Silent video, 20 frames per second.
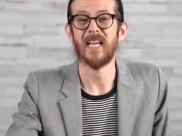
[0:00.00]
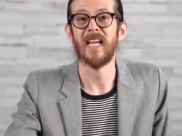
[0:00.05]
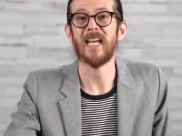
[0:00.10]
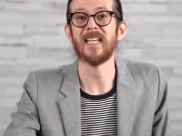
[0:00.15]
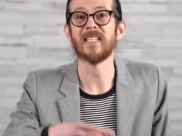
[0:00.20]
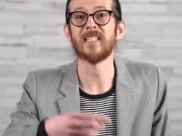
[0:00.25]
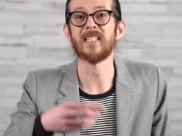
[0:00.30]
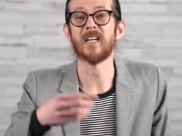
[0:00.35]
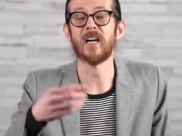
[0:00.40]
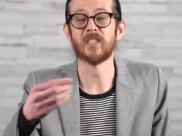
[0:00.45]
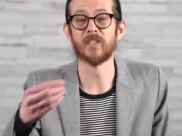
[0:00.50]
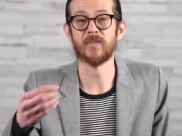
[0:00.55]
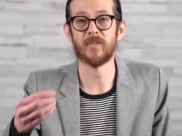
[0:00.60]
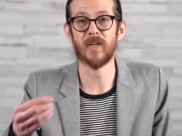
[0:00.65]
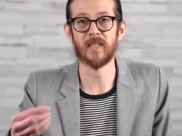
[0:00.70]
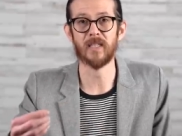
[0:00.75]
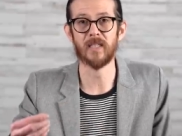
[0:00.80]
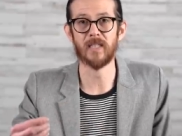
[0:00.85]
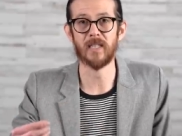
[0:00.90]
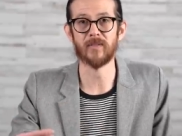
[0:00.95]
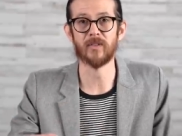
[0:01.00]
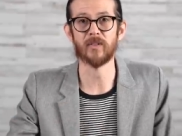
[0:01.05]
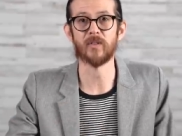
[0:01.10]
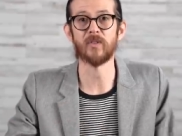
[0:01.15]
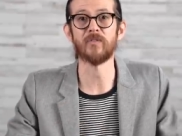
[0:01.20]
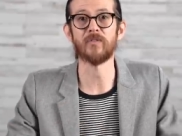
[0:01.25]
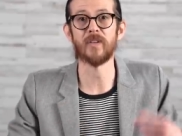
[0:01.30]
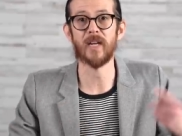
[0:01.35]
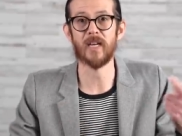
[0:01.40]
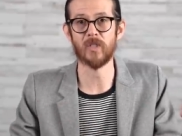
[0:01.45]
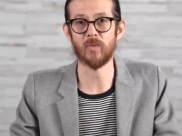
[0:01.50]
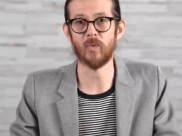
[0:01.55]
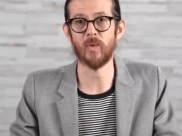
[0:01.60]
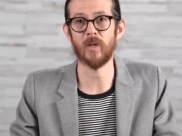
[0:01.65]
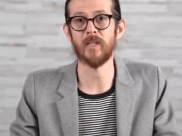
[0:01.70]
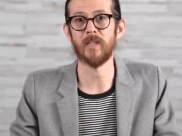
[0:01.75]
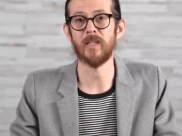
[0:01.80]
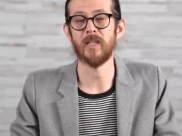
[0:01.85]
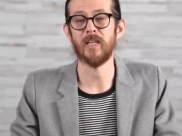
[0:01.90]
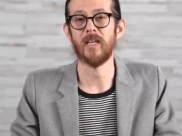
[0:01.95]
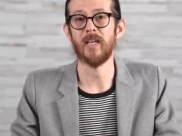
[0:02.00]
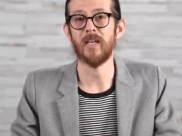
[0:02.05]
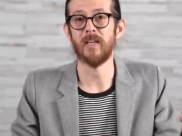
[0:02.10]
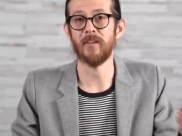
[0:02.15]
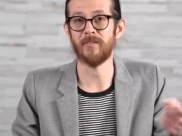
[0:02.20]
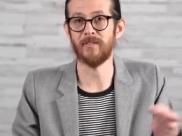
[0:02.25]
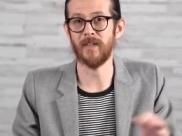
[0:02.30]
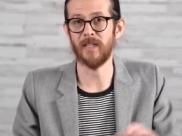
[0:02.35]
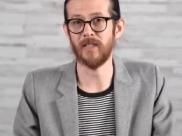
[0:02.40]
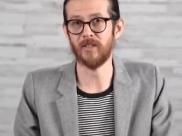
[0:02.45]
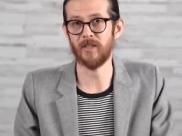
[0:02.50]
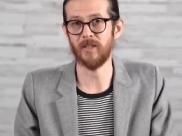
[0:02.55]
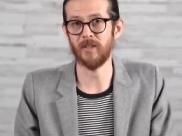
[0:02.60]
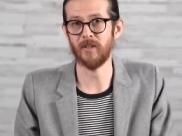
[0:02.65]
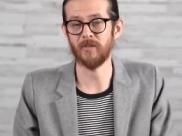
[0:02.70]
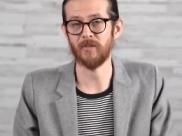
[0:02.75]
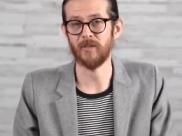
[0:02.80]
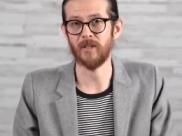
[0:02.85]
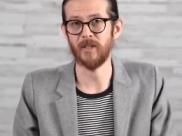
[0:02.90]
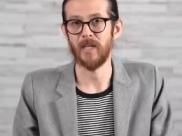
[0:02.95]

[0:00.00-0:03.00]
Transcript: and detoxifying the liver through phase 1 and phase 2.